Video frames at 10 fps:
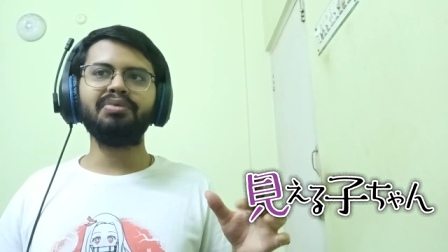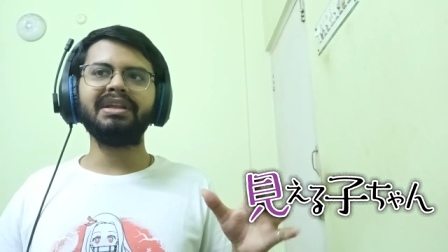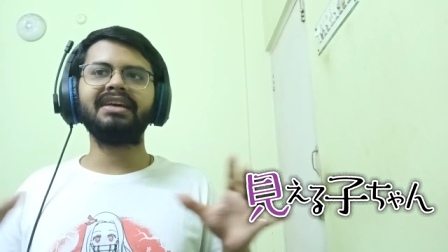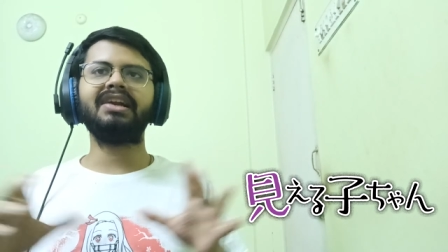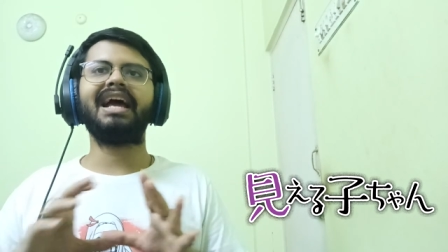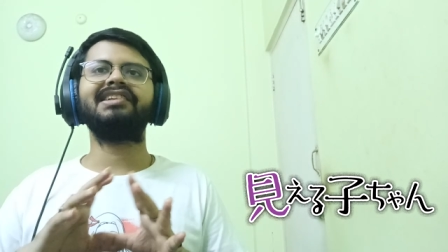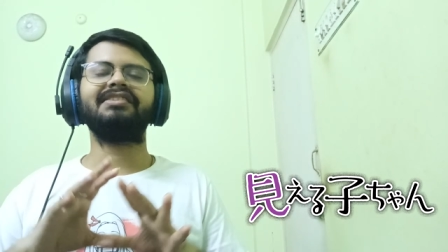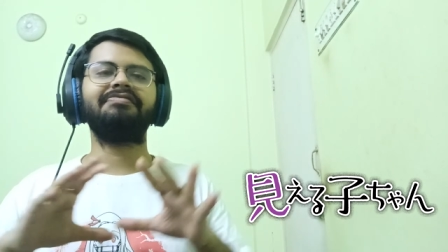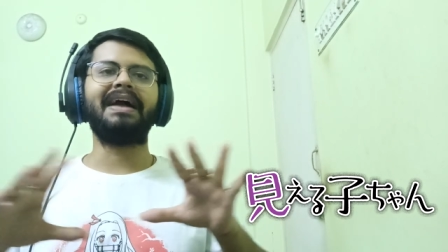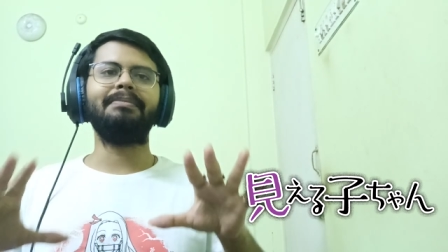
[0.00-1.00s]
where they're
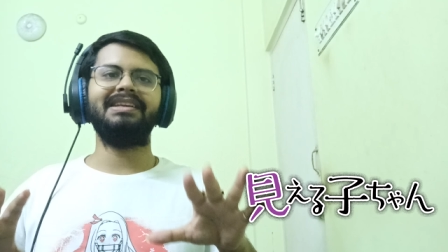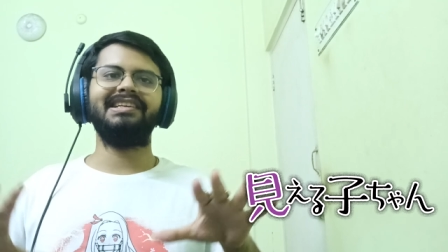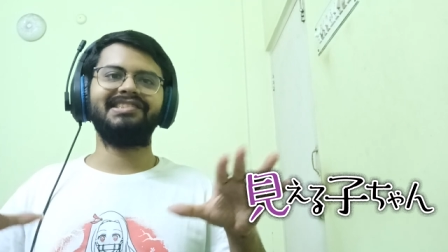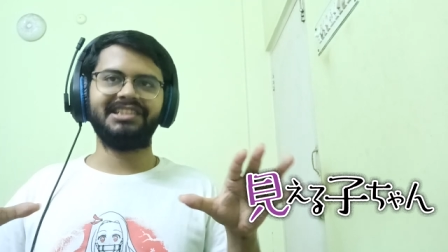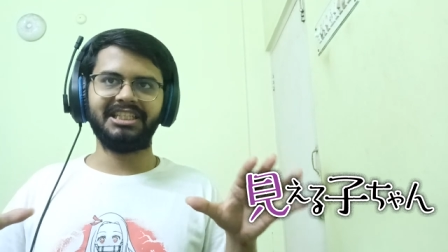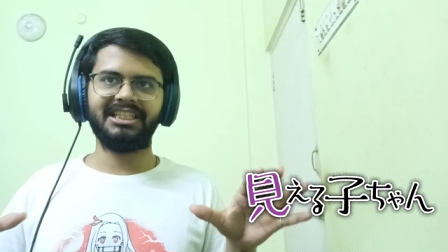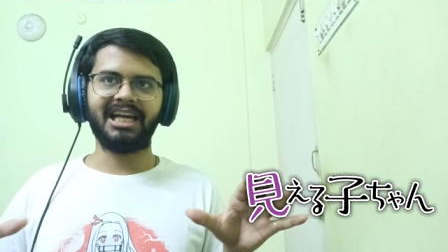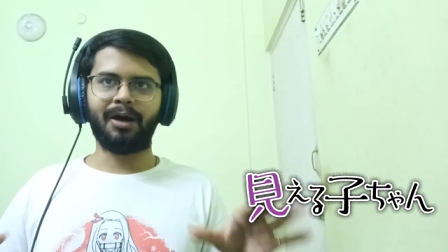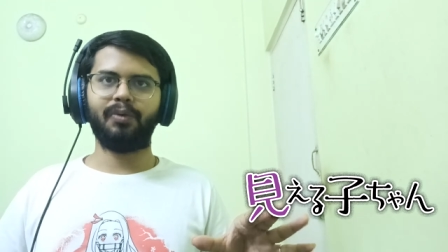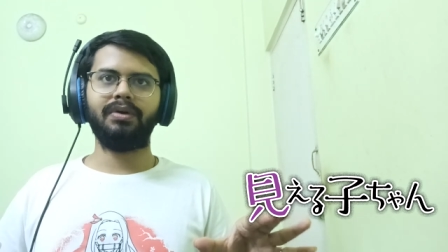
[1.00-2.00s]
as a family sitting
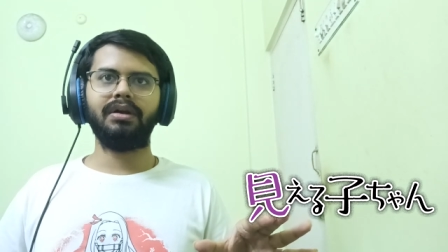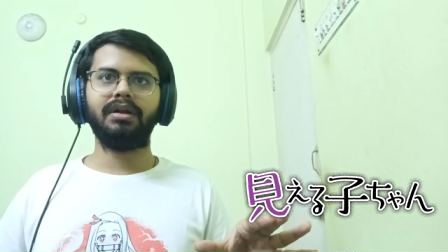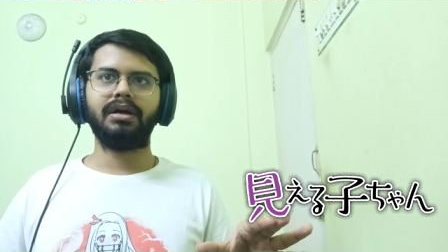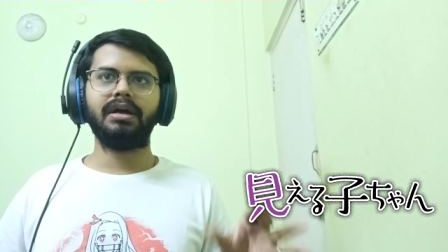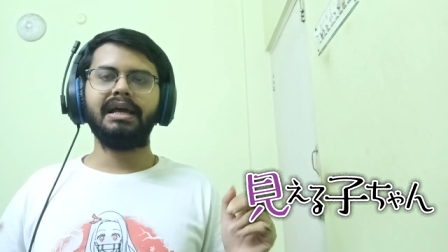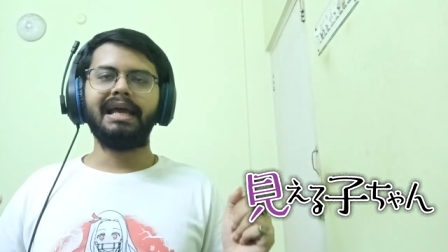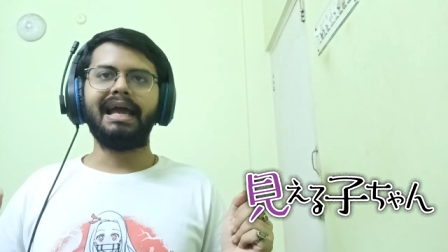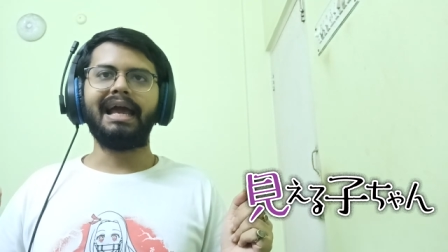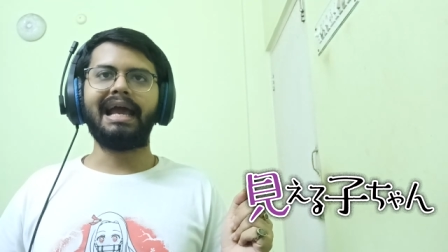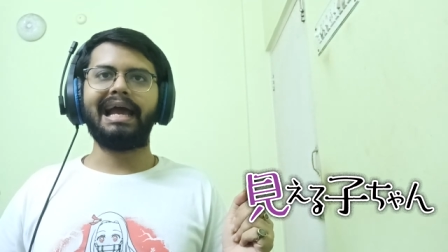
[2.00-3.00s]
down,
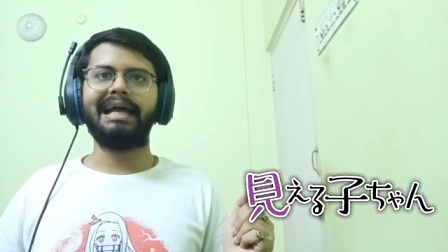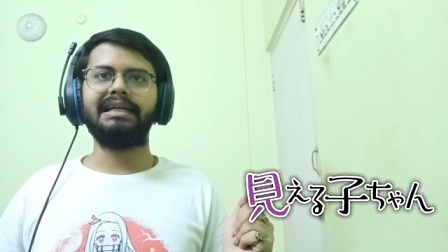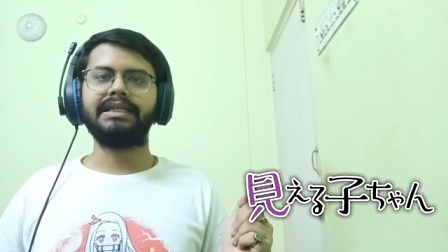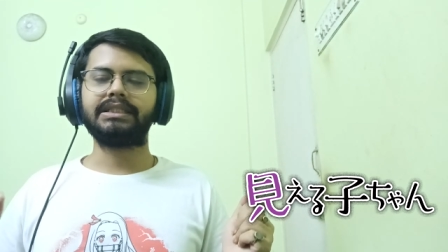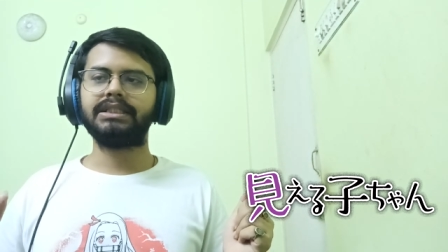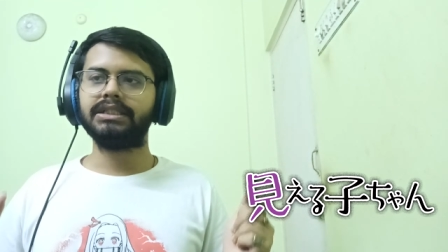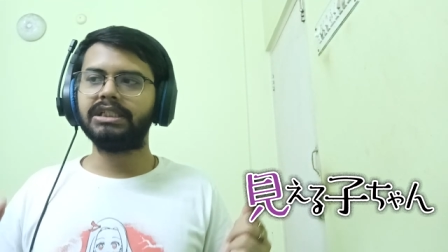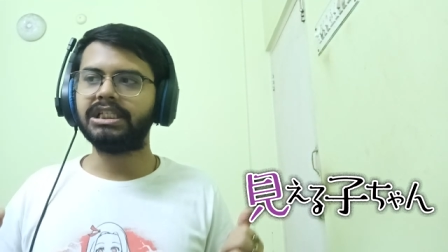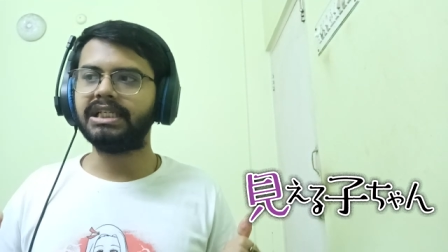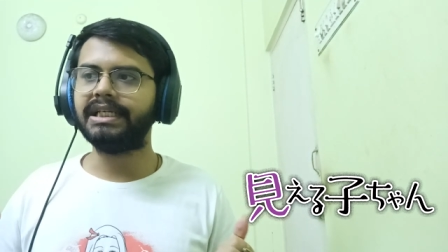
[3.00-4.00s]
and
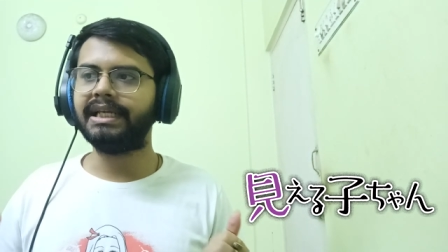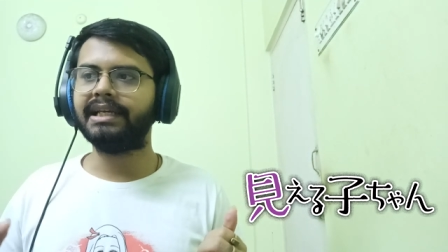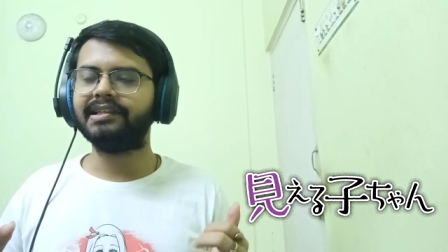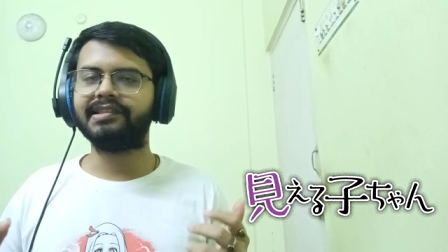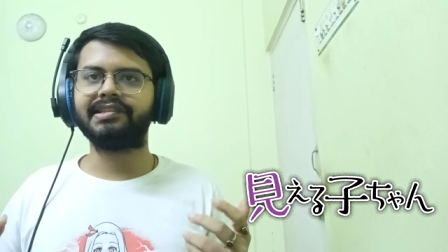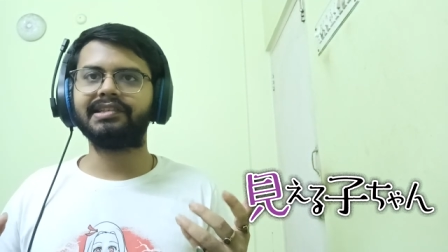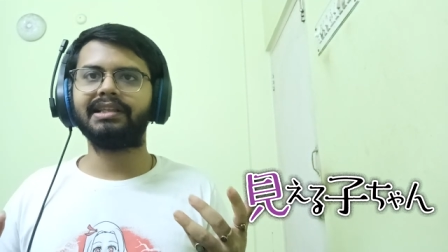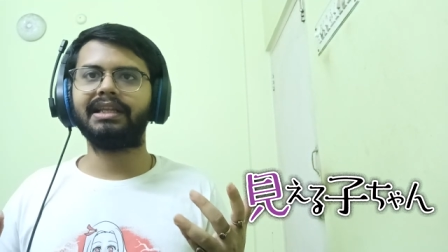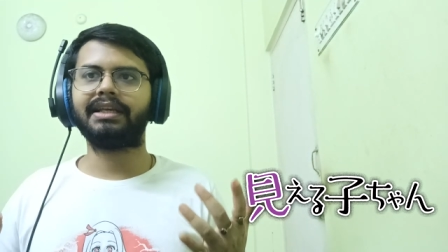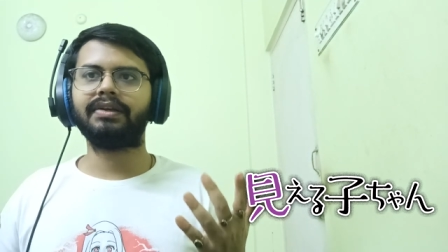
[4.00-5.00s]
she is
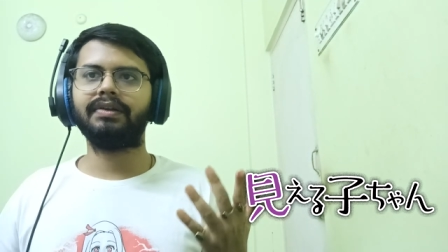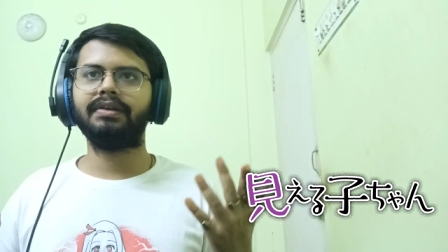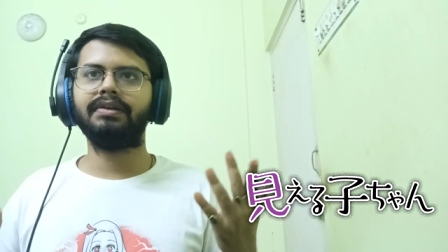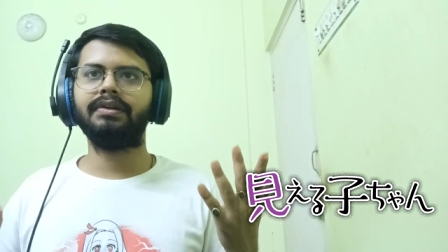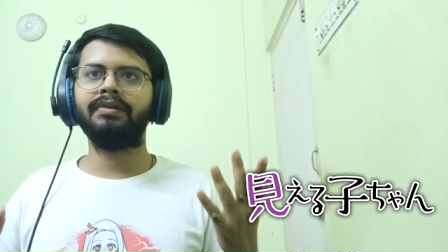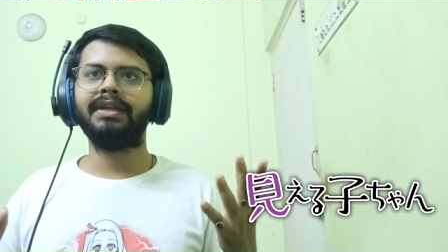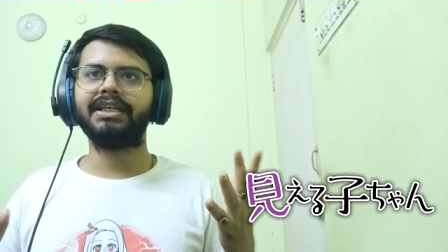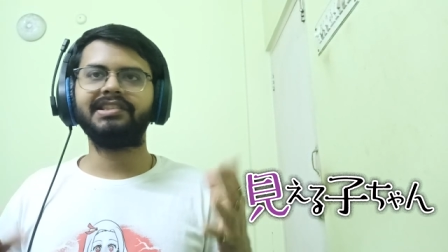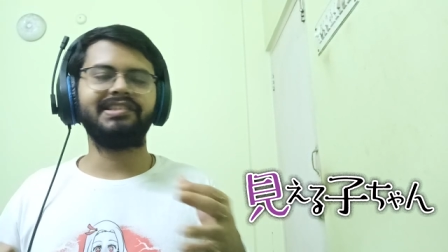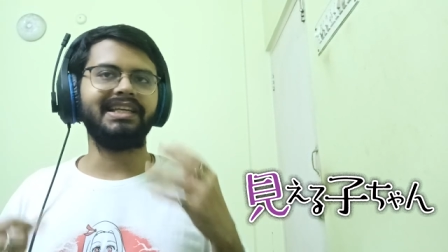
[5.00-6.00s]
like,
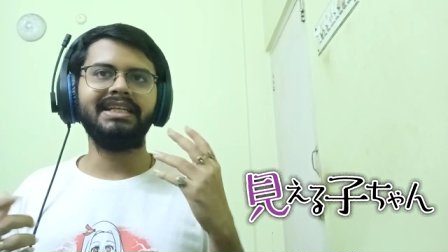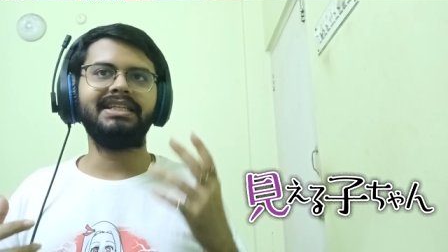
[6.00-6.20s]
she's